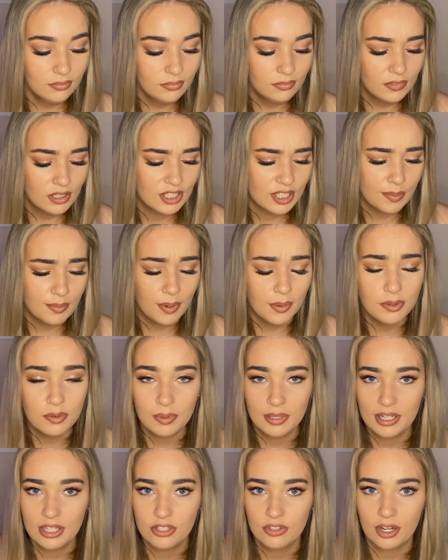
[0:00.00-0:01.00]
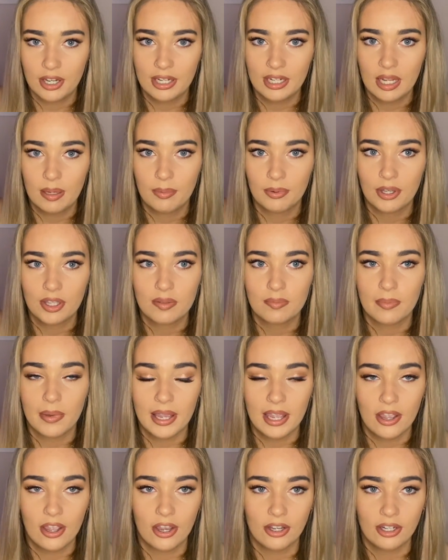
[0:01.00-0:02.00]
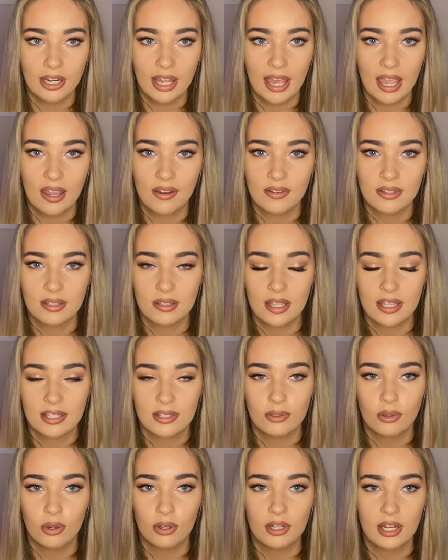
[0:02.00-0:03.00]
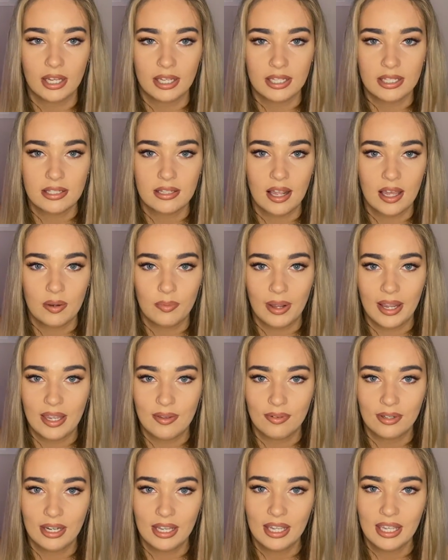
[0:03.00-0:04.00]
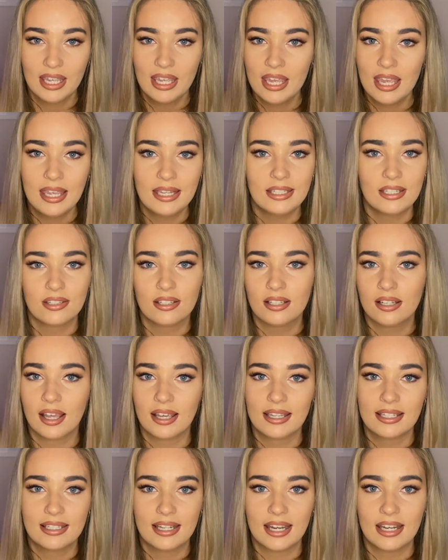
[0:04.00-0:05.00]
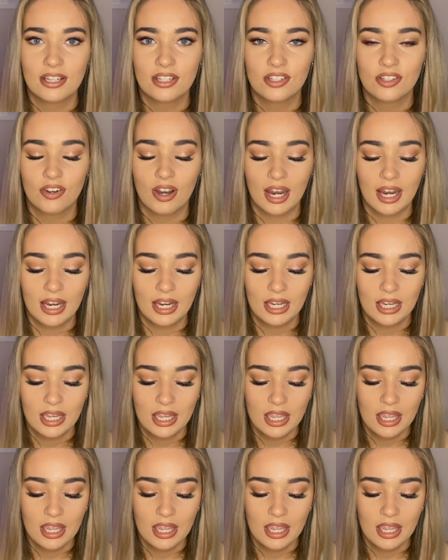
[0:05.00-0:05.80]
Sometimes when I straighten it, because my own hair has got like a slight wave in it, it doesn't like staying straight.